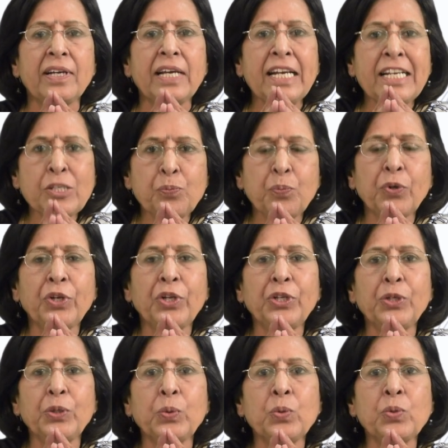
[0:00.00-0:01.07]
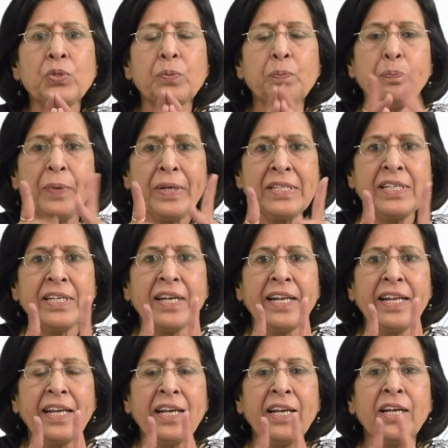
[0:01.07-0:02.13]
is put to use
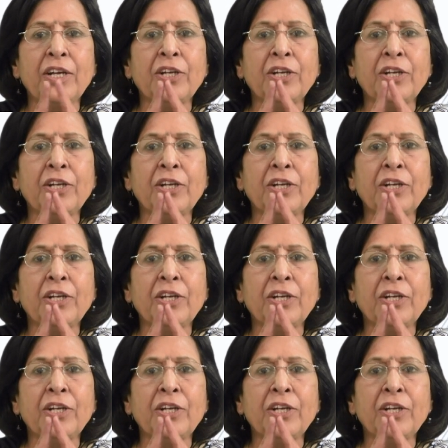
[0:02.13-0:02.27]
basically